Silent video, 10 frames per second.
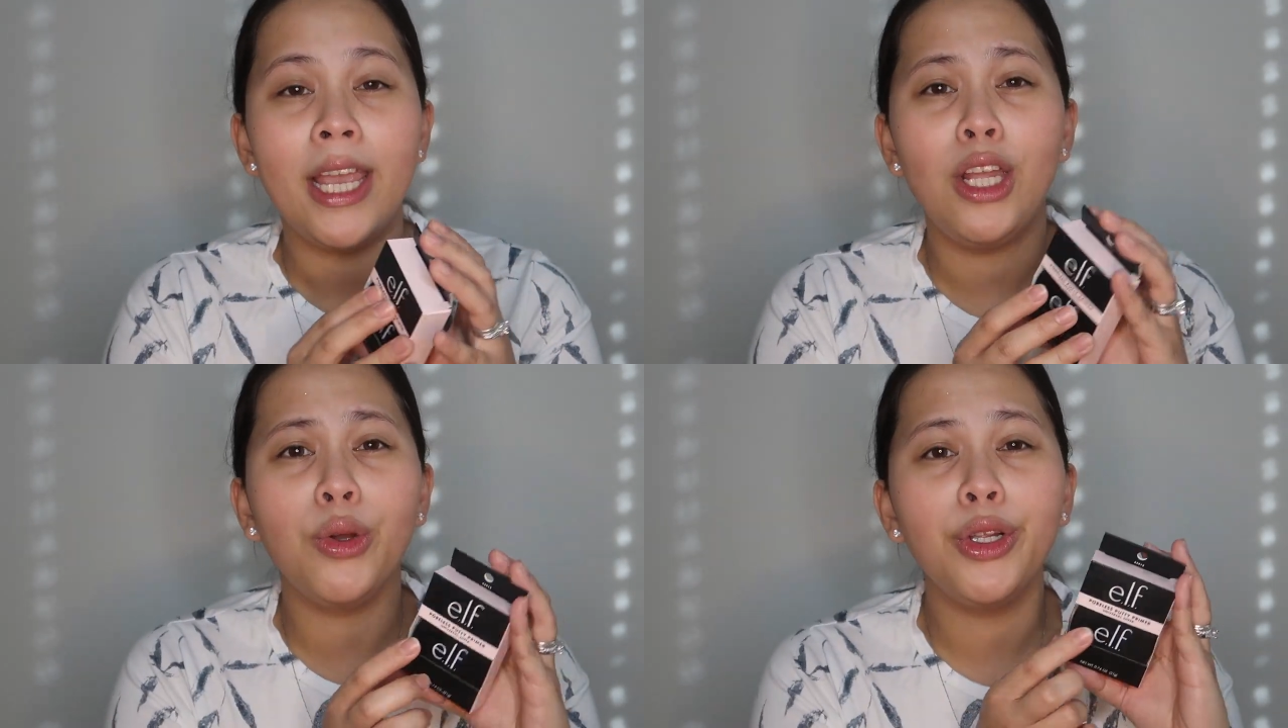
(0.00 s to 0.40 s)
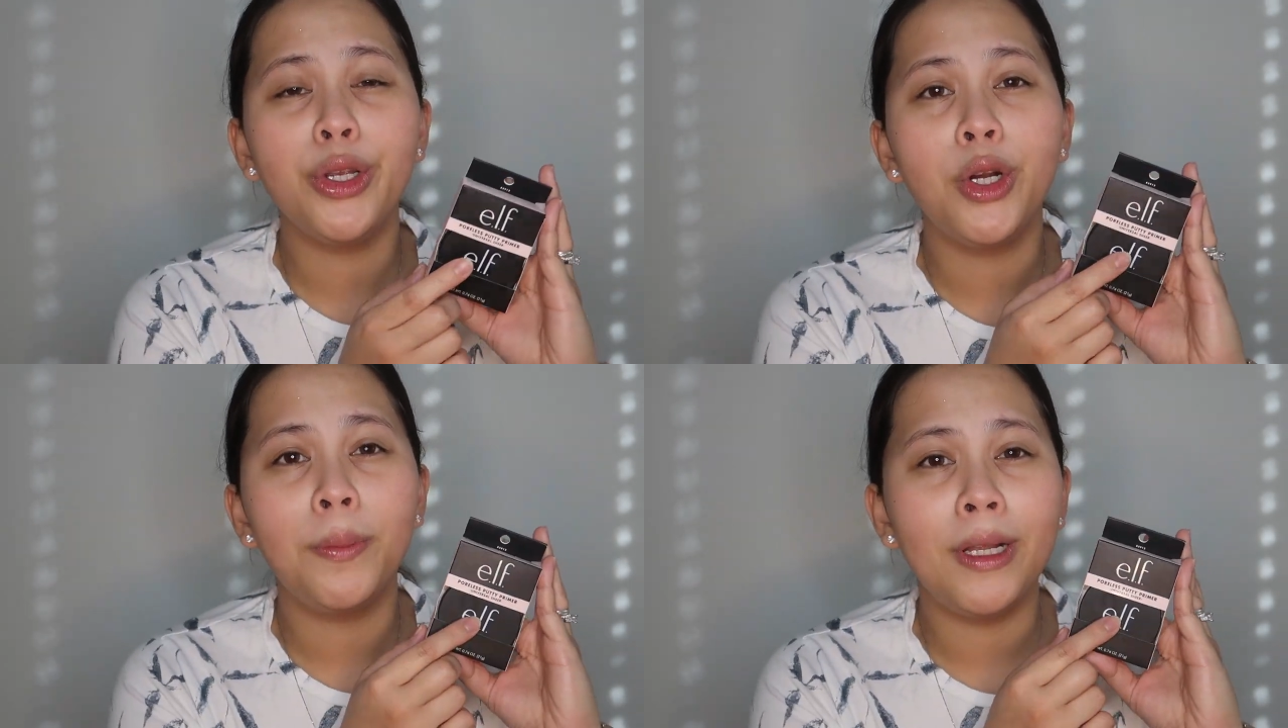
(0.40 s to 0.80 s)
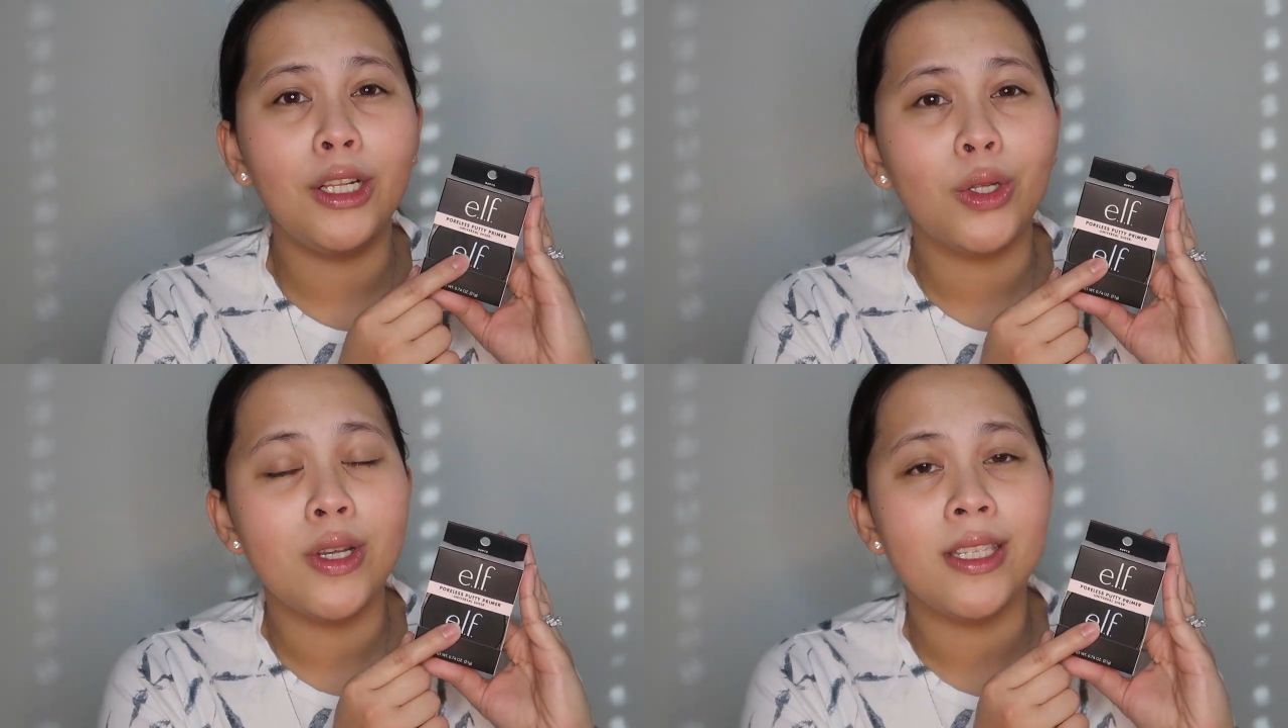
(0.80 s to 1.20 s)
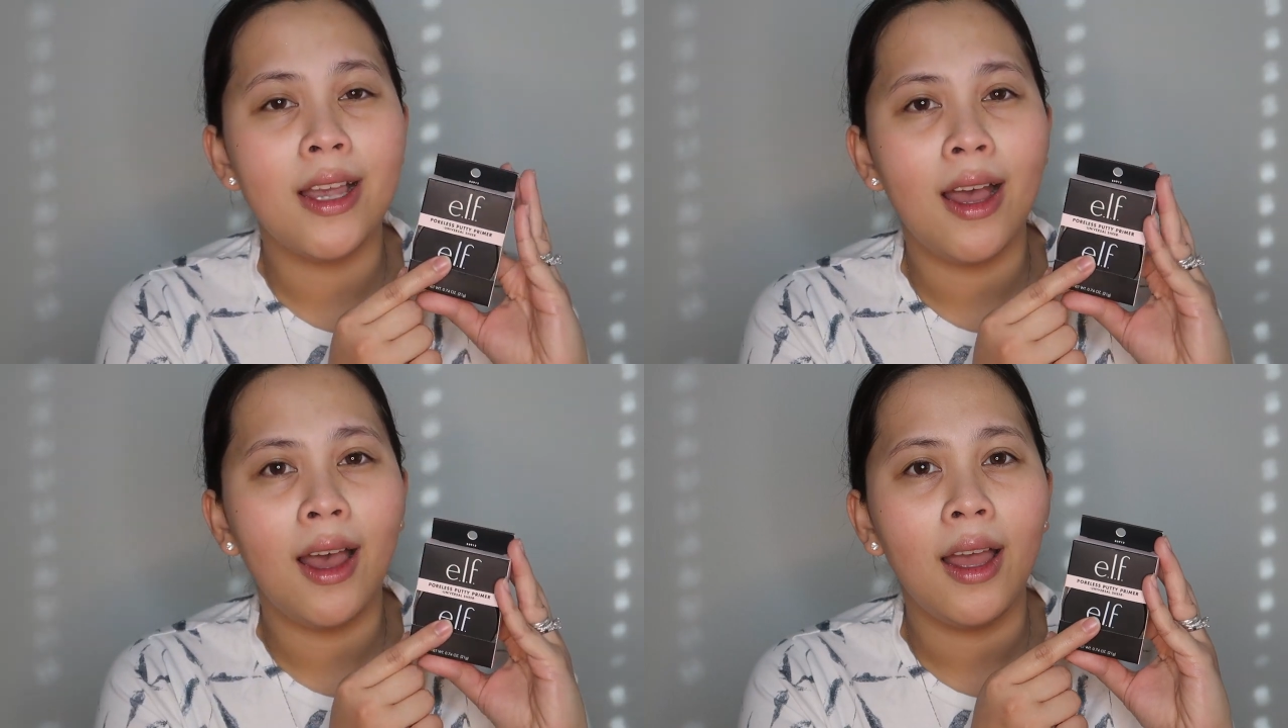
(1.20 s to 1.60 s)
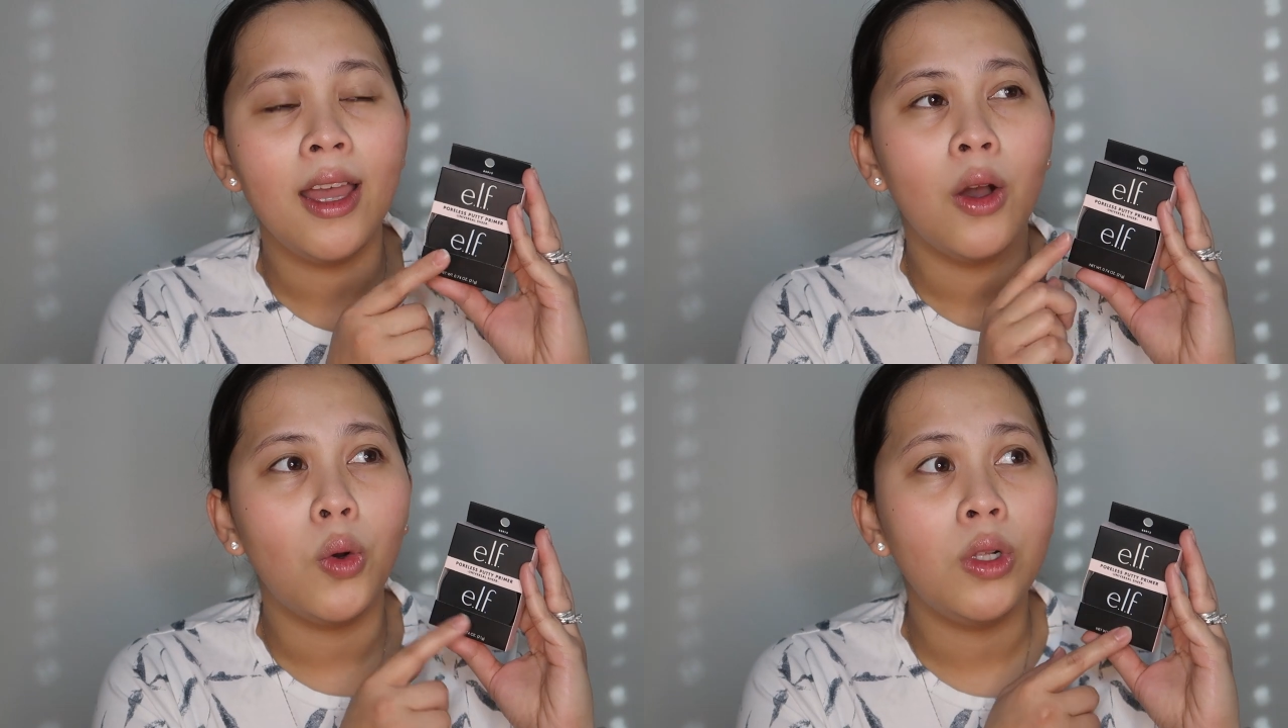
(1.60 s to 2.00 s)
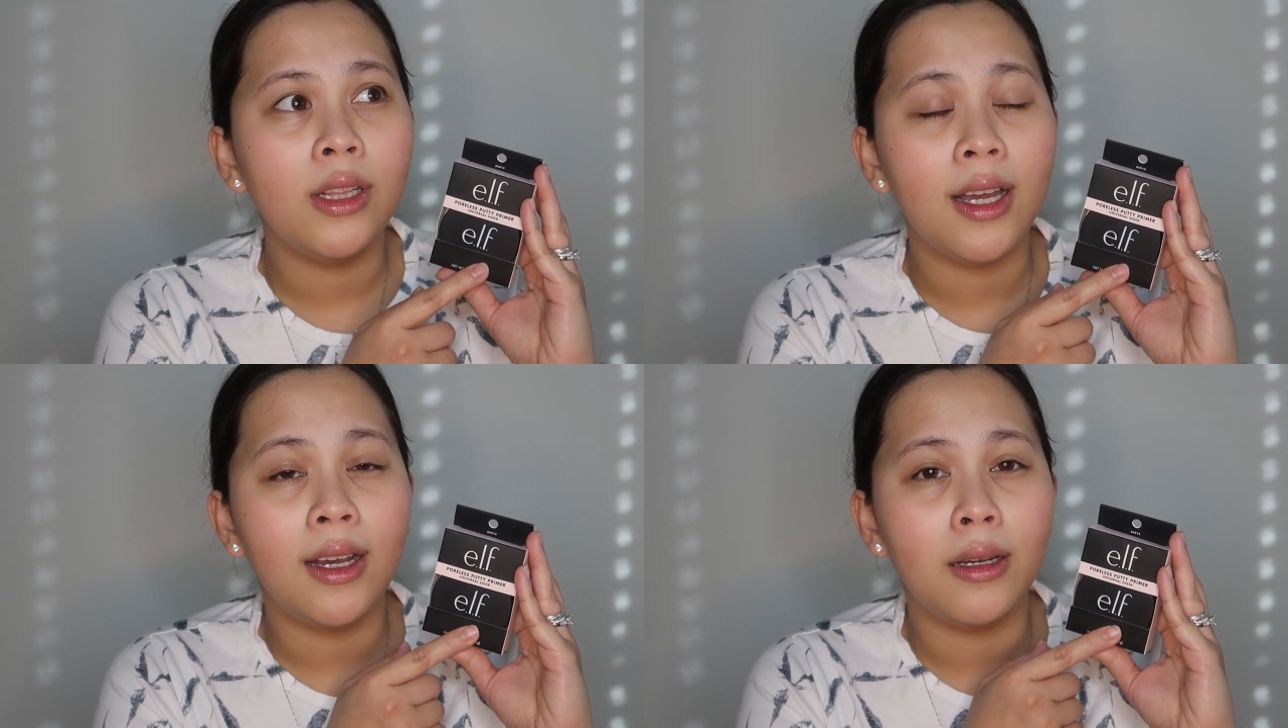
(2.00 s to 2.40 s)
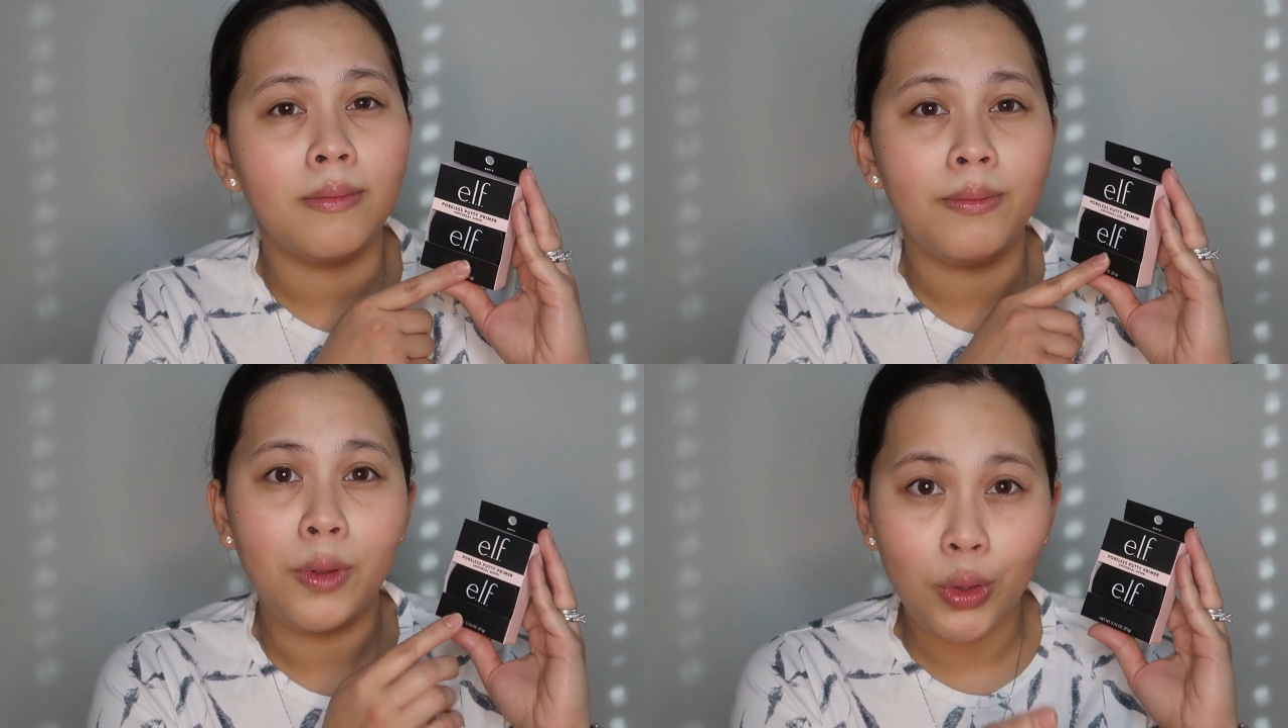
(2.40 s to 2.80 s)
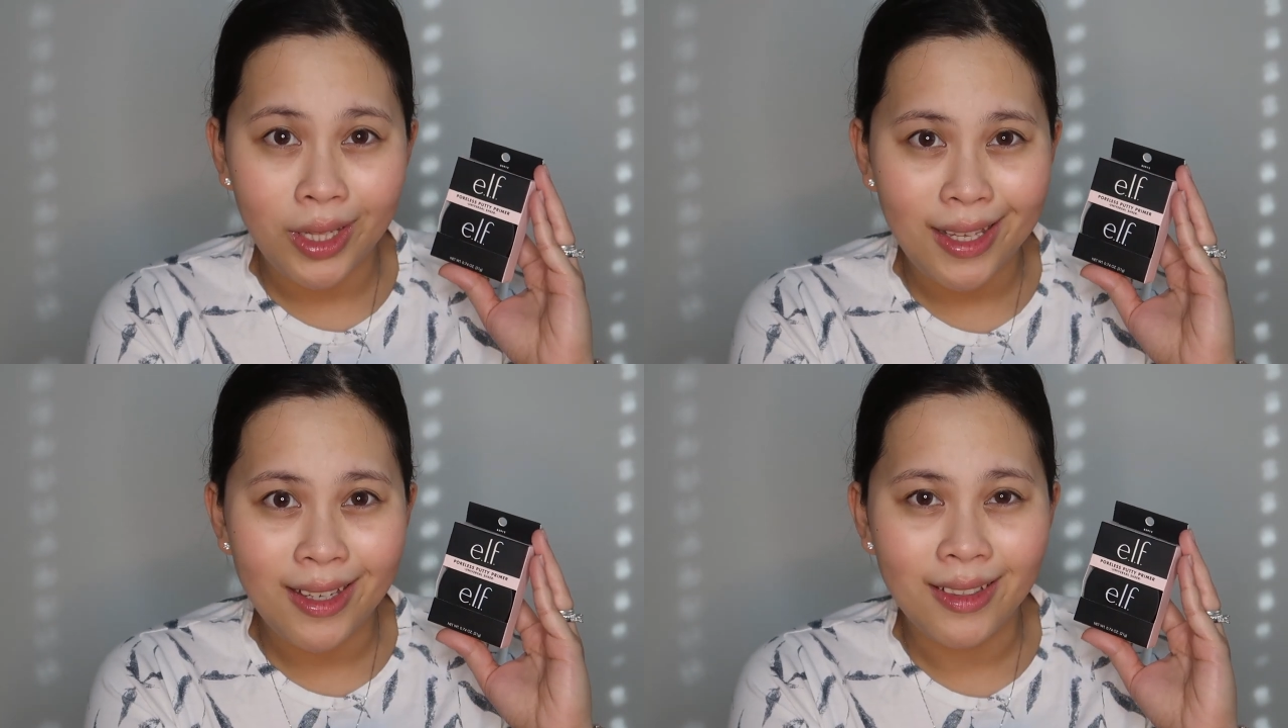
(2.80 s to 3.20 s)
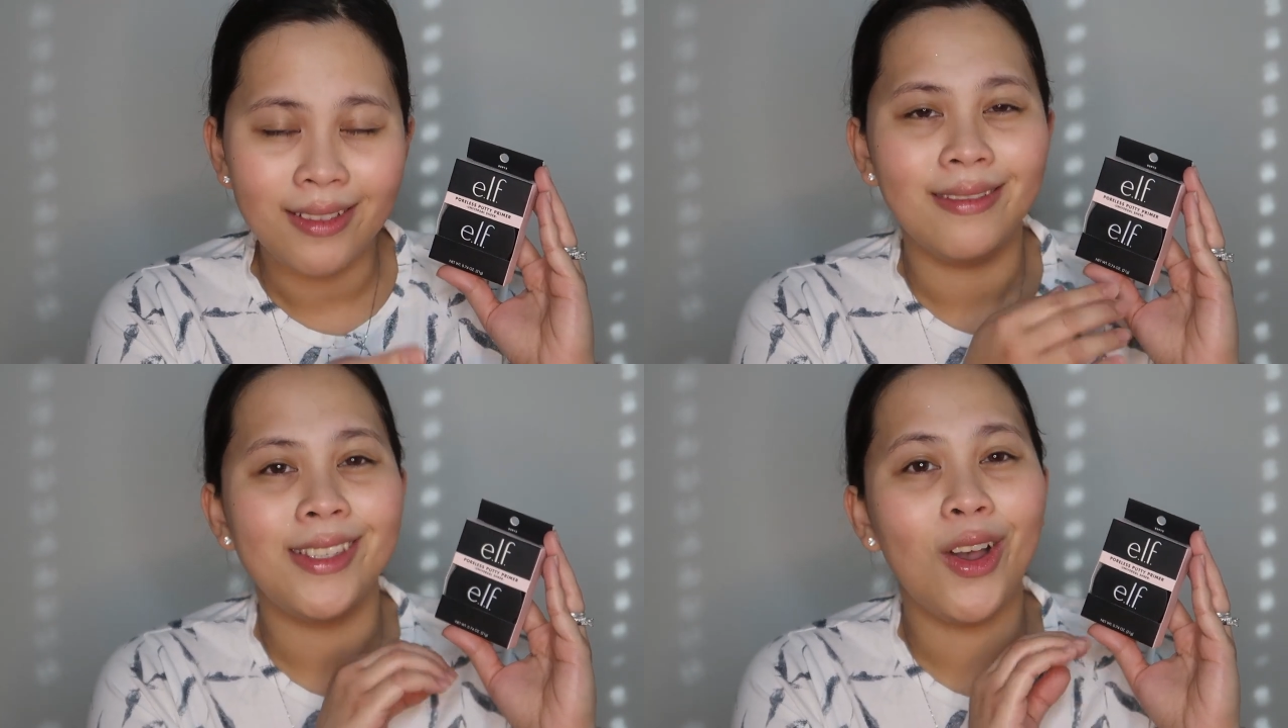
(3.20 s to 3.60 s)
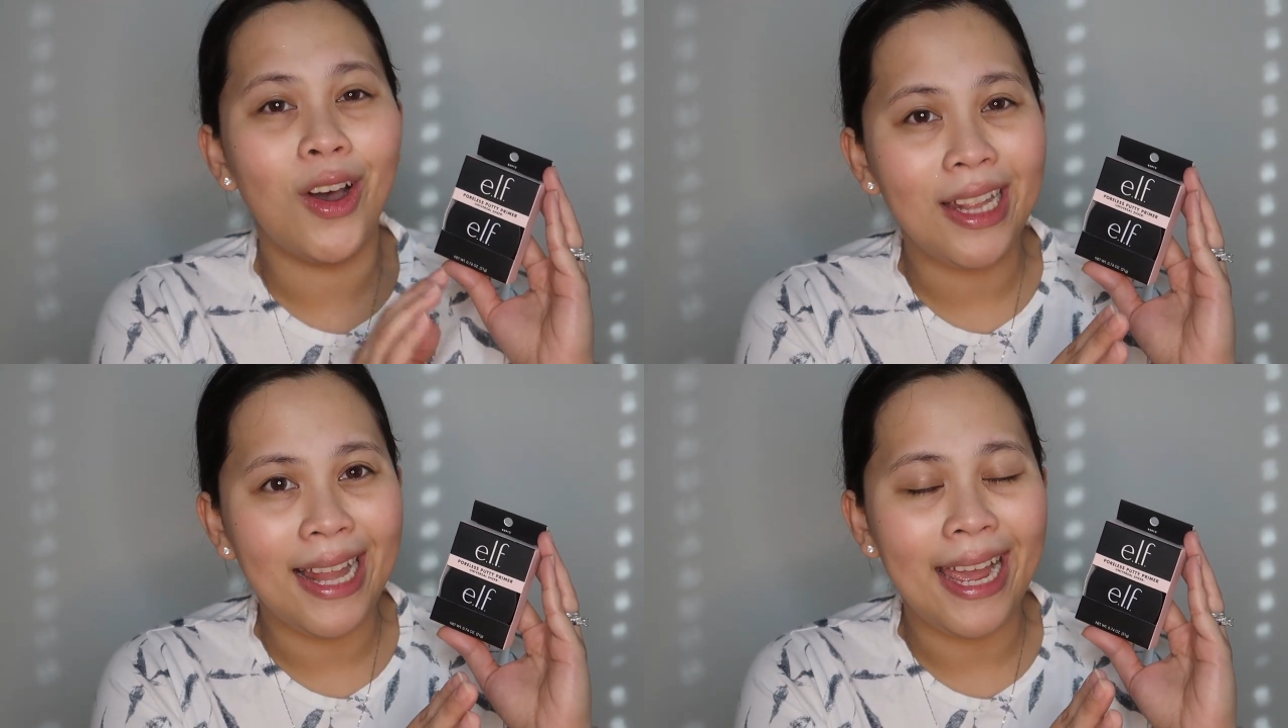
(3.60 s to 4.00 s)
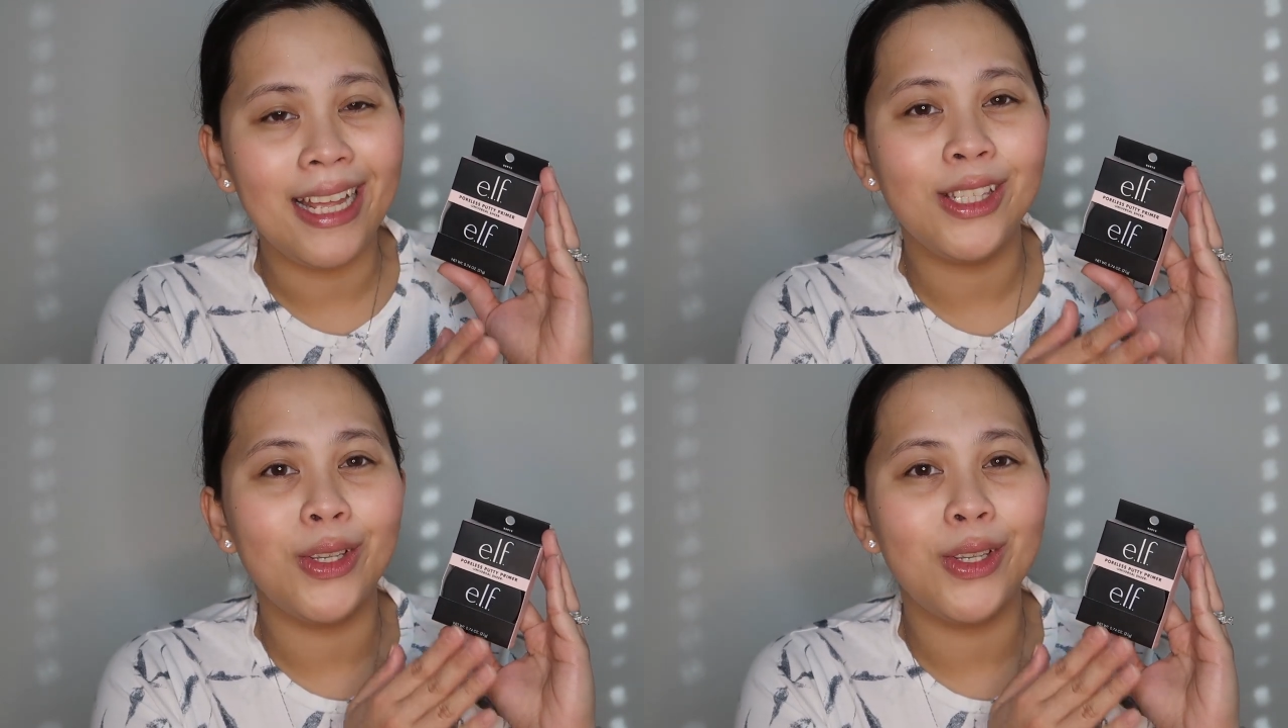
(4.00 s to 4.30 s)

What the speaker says: In-order ko pala to sa Ulta Beauty, sa online.